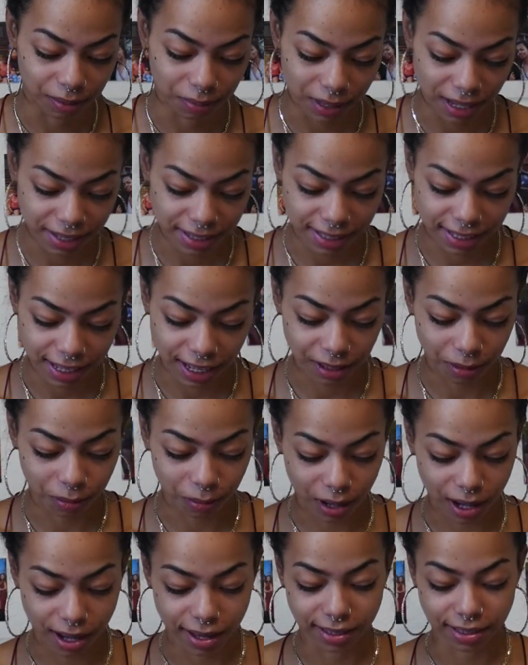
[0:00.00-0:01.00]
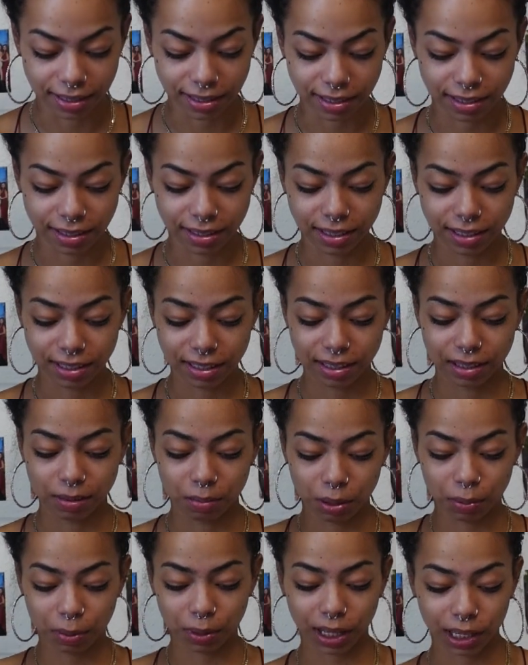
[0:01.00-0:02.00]
That's a 10 of Wands.
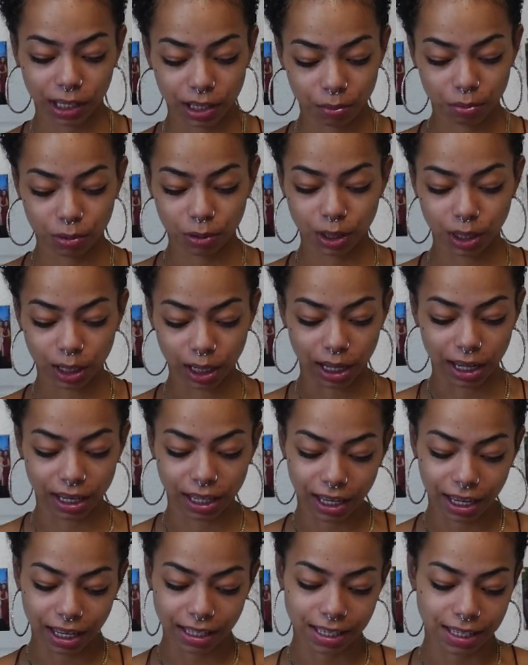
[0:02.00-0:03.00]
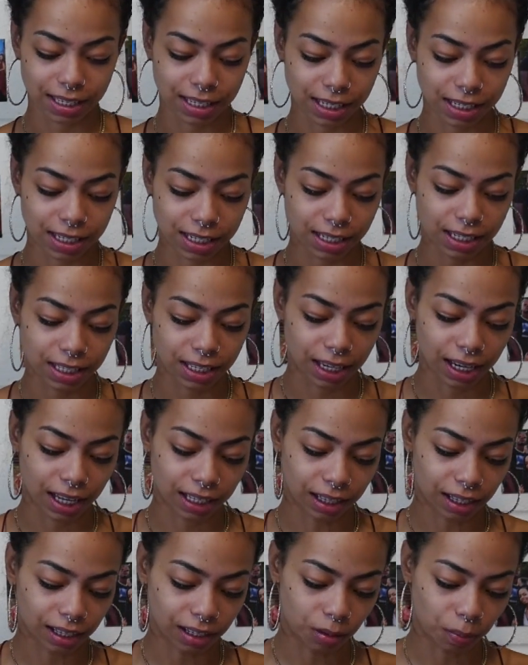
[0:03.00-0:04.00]
People like your booty a lot. They like to touch it. They
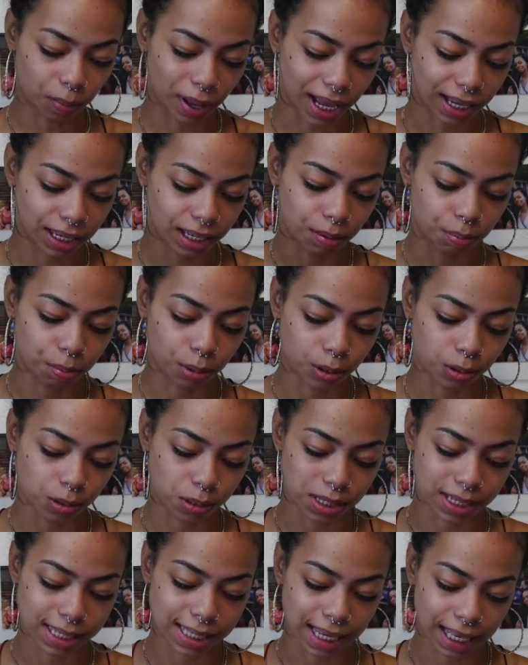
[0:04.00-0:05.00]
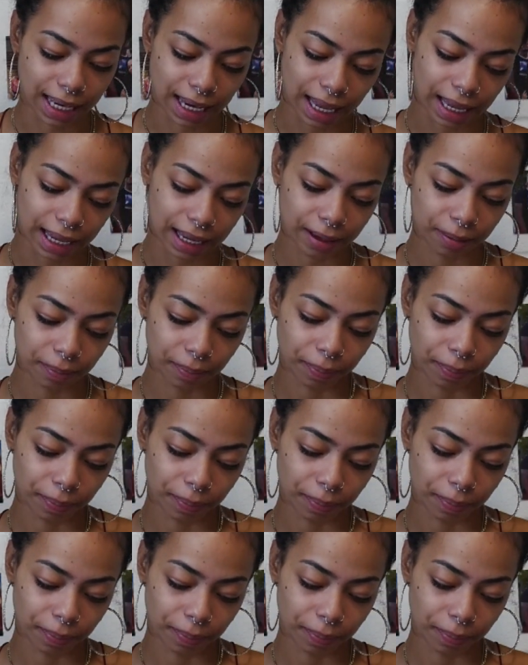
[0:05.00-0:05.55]
like the little back dimples. They're like,